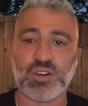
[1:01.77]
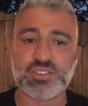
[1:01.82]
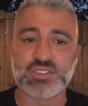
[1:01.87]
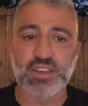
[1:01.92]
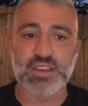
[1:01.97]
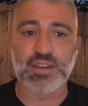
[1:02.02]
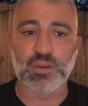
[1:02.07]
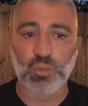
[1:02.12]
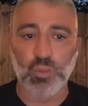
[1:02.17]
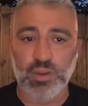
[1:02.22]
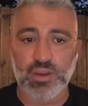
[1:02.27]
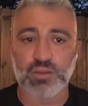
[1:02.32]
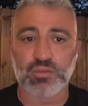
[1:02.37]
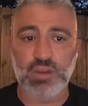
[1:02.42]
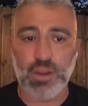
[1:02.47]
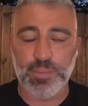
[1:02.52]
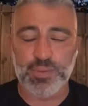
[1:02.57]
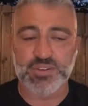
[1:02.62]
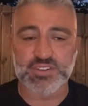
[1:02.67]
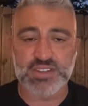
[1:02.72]
like and what it
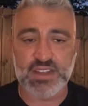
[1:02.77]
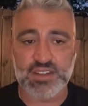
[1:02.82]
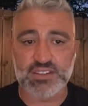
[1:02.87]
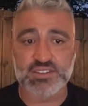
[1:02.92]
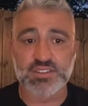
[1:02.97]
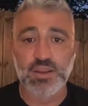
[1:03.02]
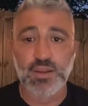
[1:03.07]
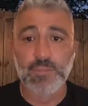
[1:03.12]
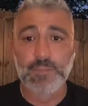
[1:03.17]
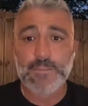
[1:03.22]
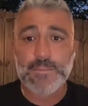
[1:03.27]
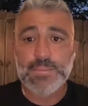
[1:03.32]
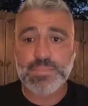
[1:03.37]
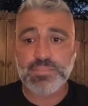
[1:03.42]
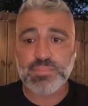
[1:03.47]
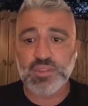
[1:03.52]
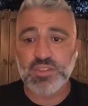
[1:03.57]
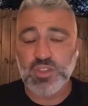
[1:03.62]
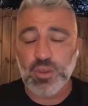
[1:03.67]
represents, the